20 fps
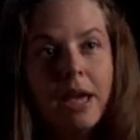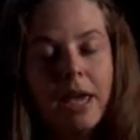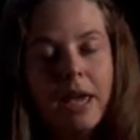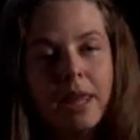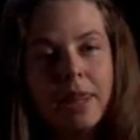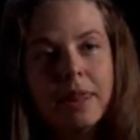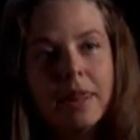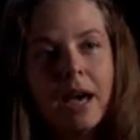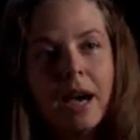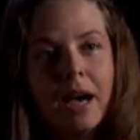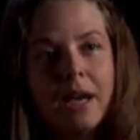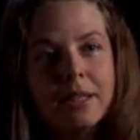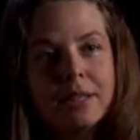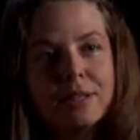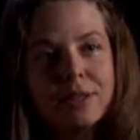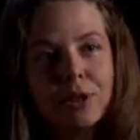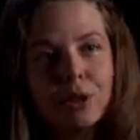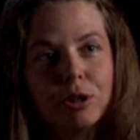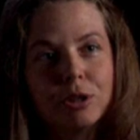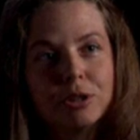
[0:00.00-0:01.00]
and that
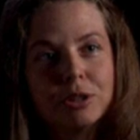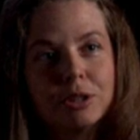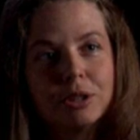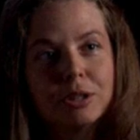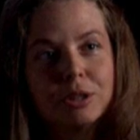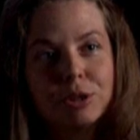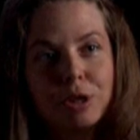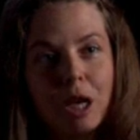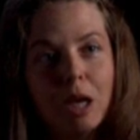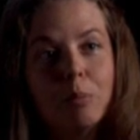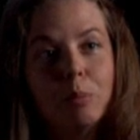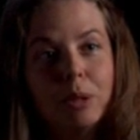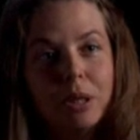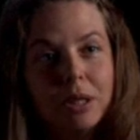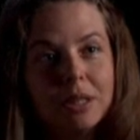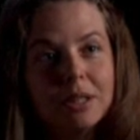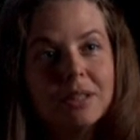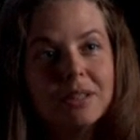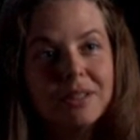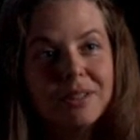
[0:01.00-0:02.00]
starts
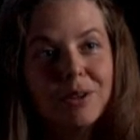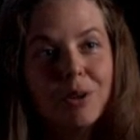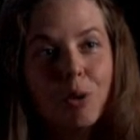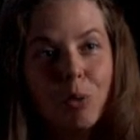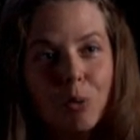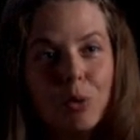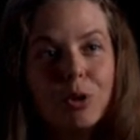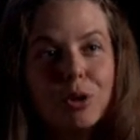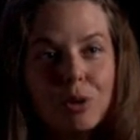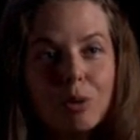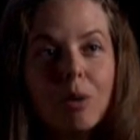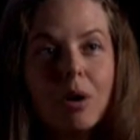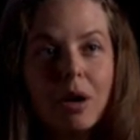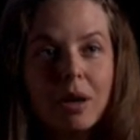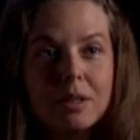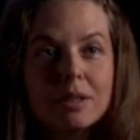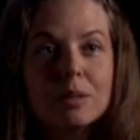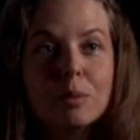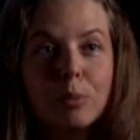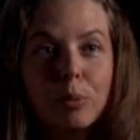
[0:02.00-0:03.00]
shaping who you
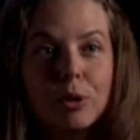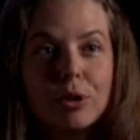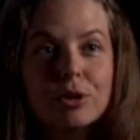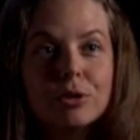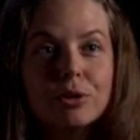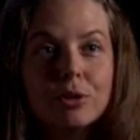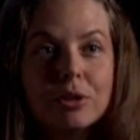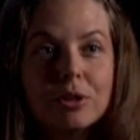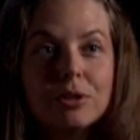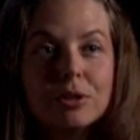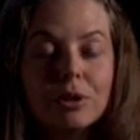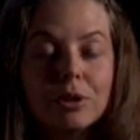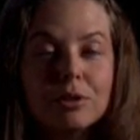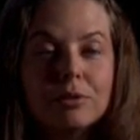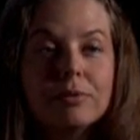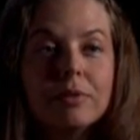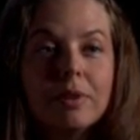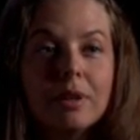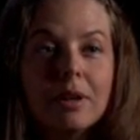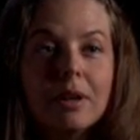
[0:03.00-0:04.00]
are as a person. It starts
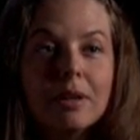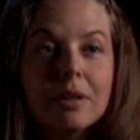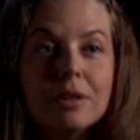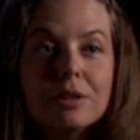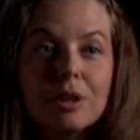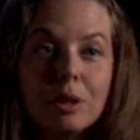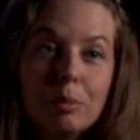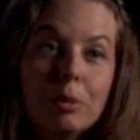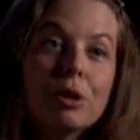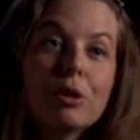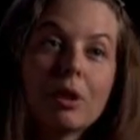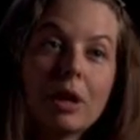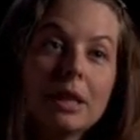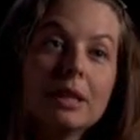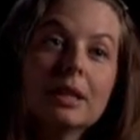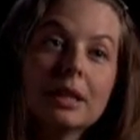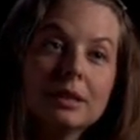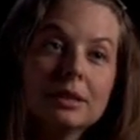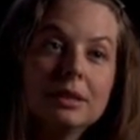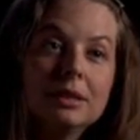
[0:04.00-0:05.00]
shaping your
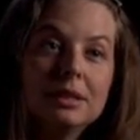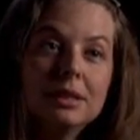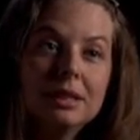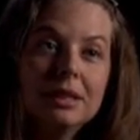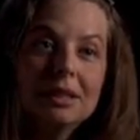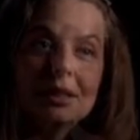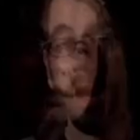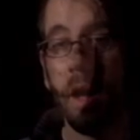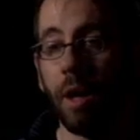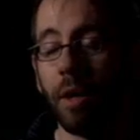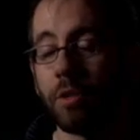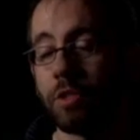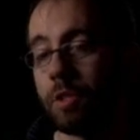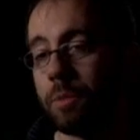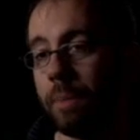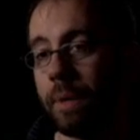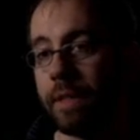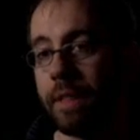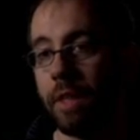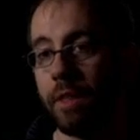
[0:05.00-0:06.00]
identity.
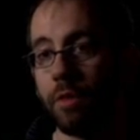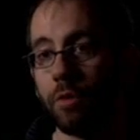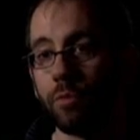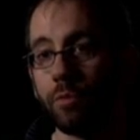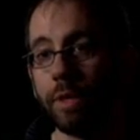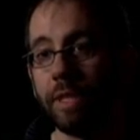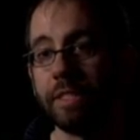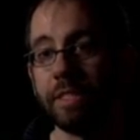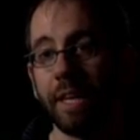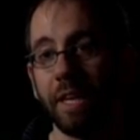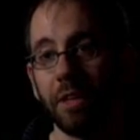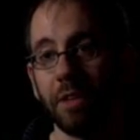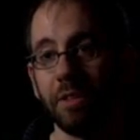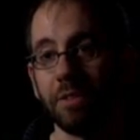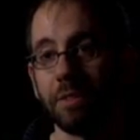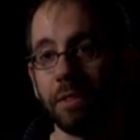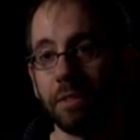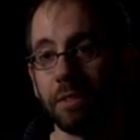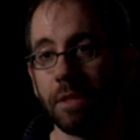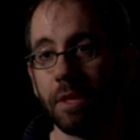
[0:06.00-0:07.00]
Ultimately, the
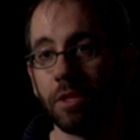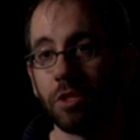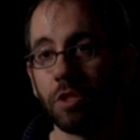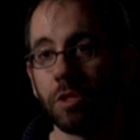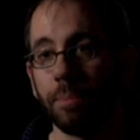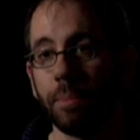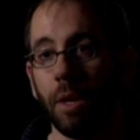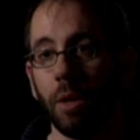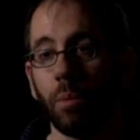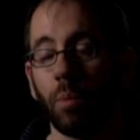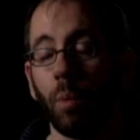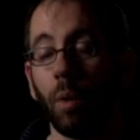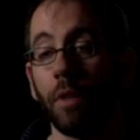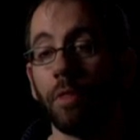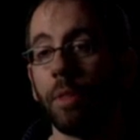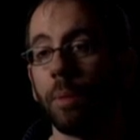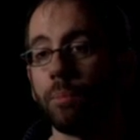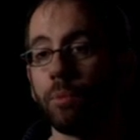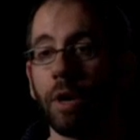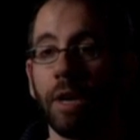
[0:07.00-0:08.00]
retailer's decision about
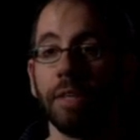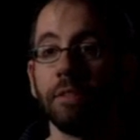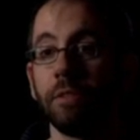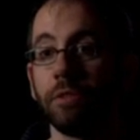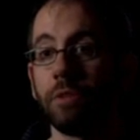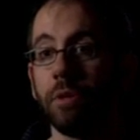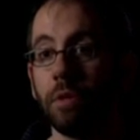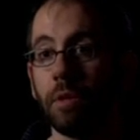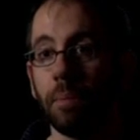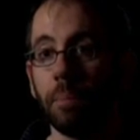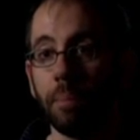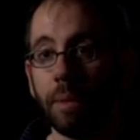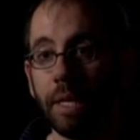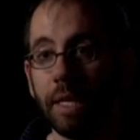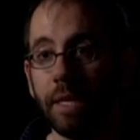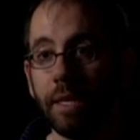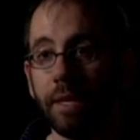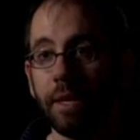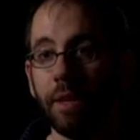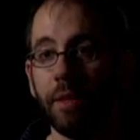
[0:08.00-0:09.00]
what the price is going to
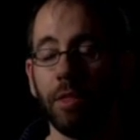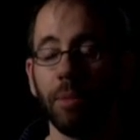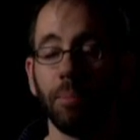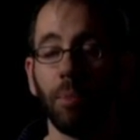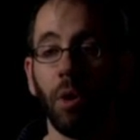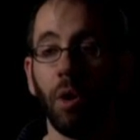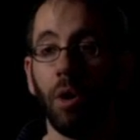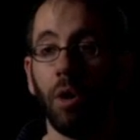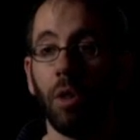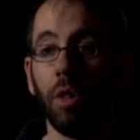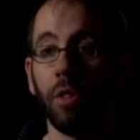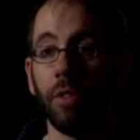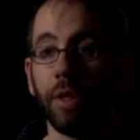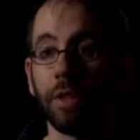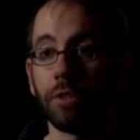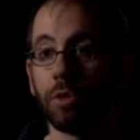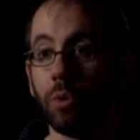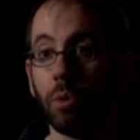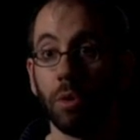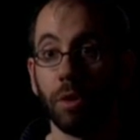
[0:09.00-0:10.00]
be in the mall
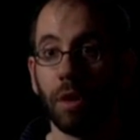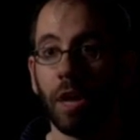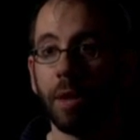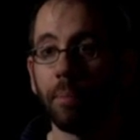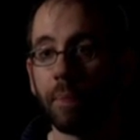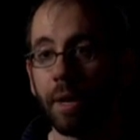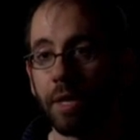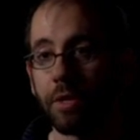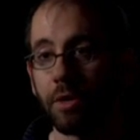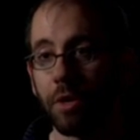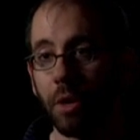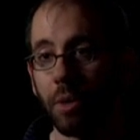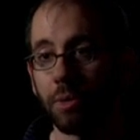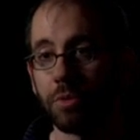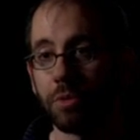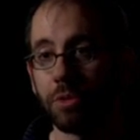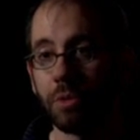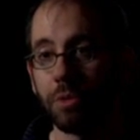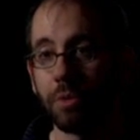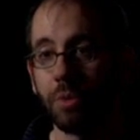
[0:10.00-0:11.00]
that you or I might
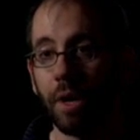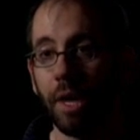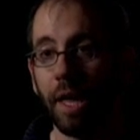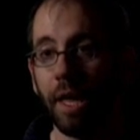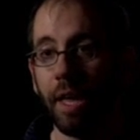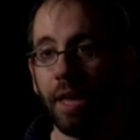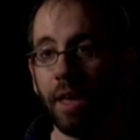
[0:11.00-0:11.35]
go to